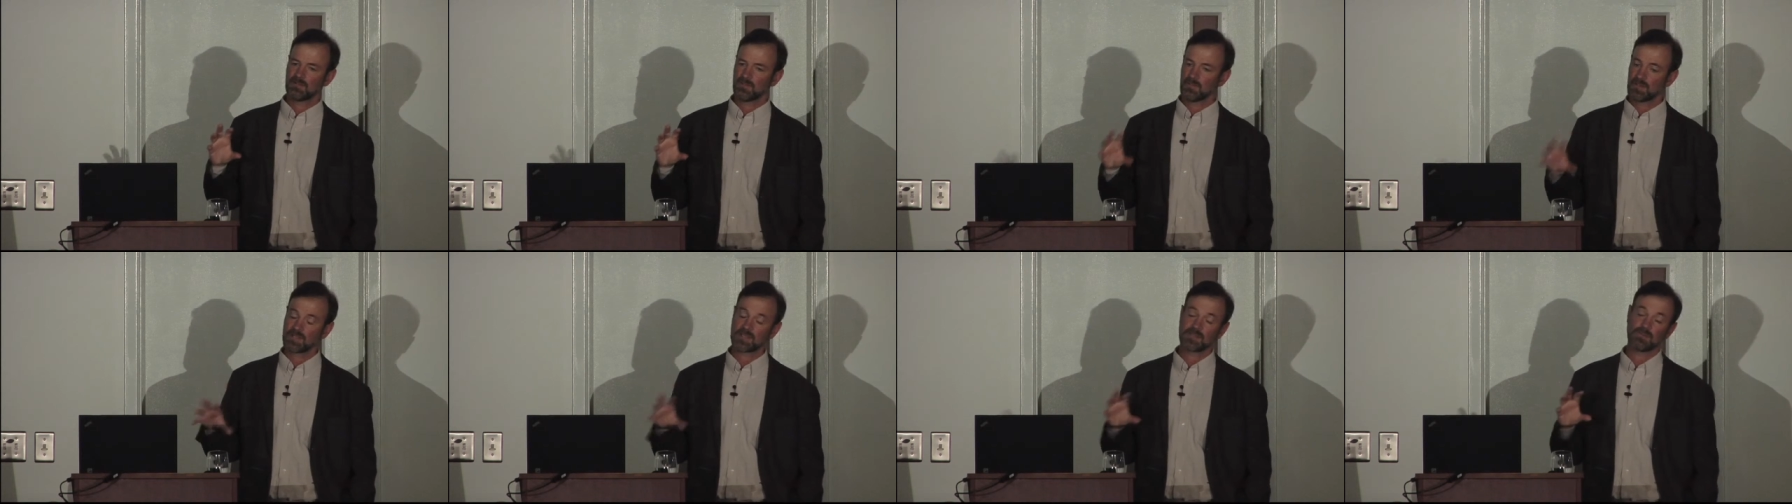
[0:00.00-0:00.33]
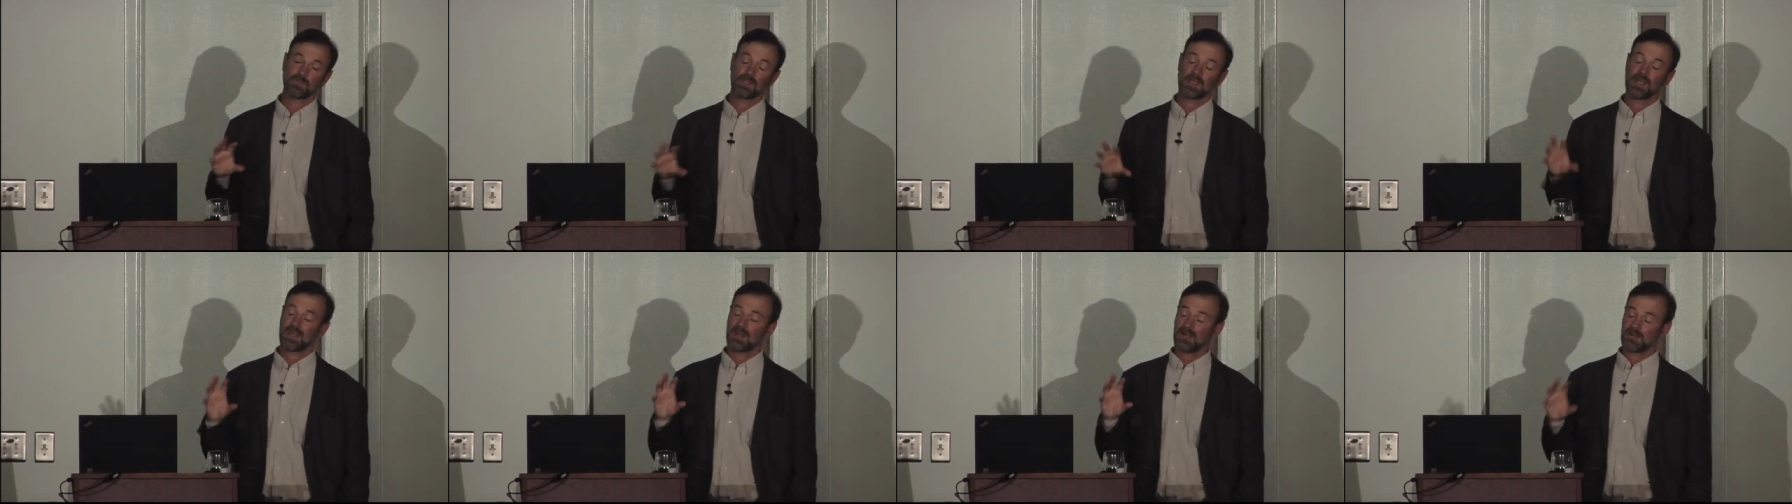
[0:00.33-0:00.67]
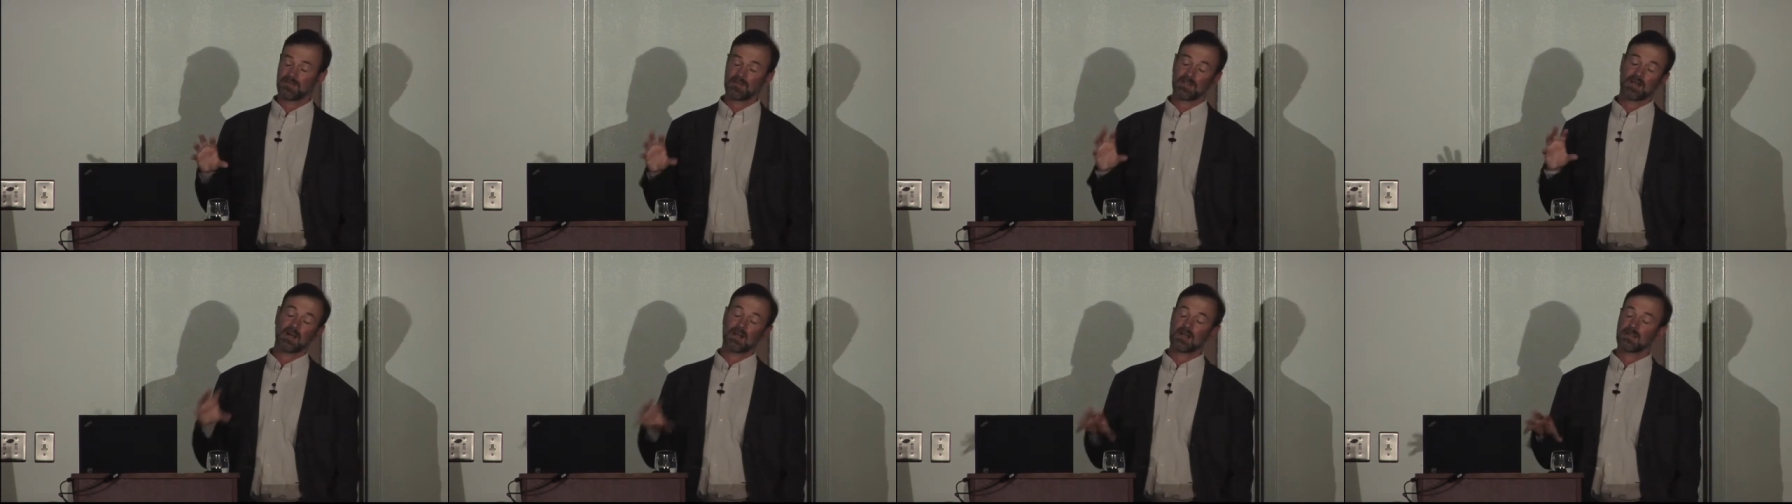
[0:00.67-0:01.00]
the ones that we
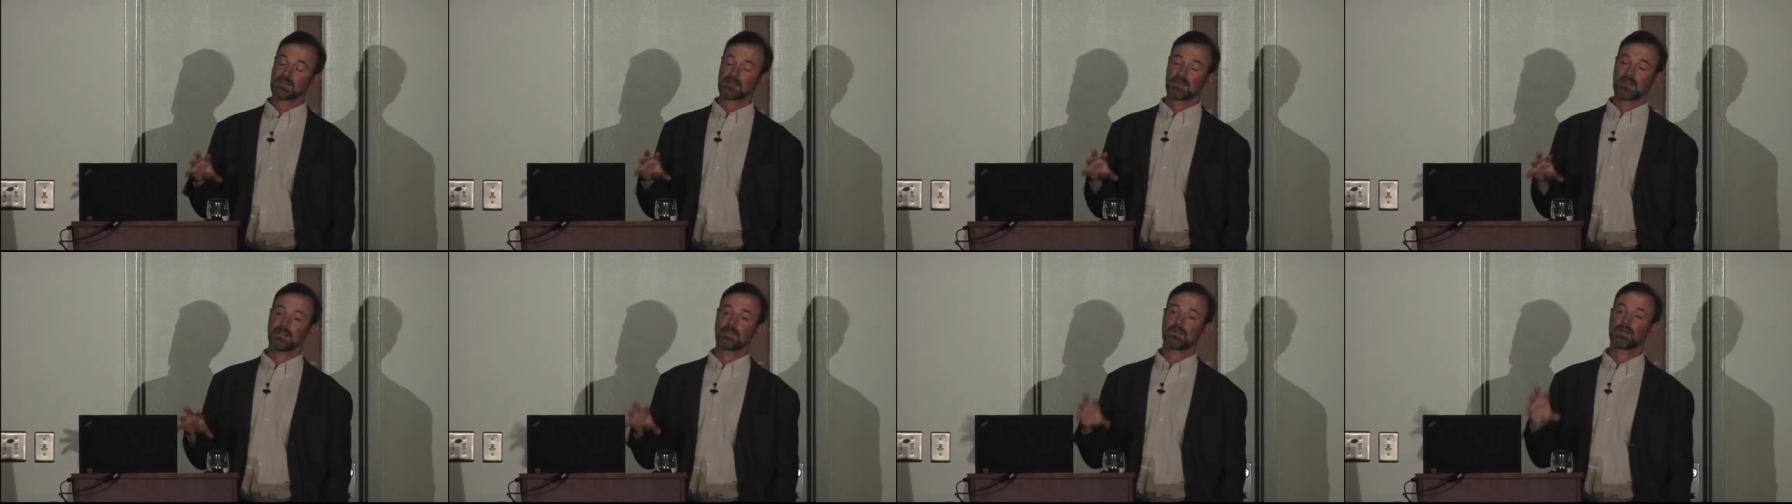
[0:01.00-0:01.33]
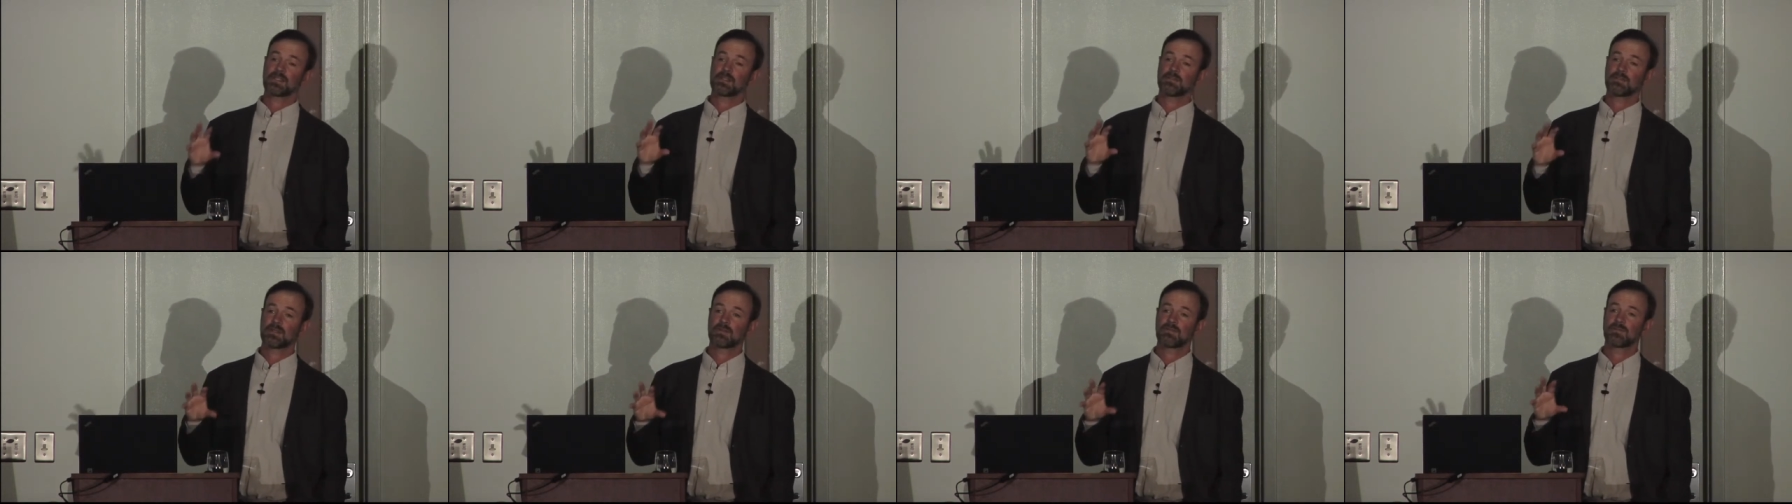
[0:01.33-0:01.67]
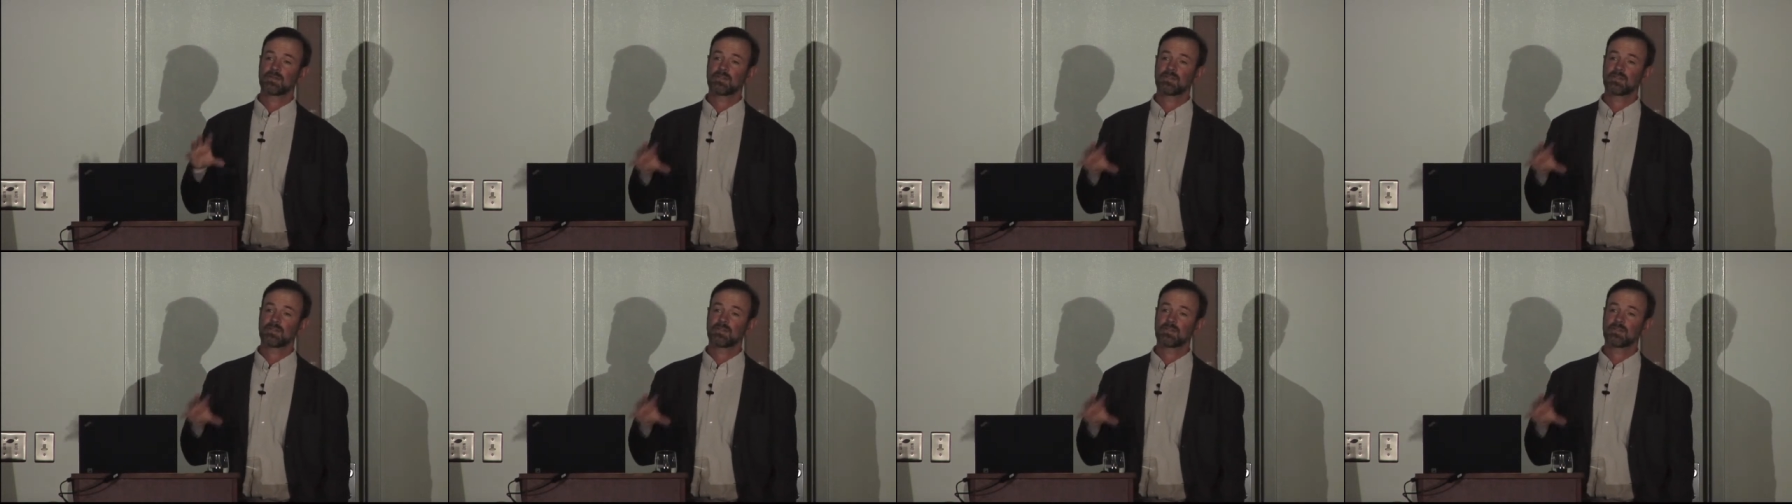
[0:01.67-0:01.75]
have collared anyway, seem to have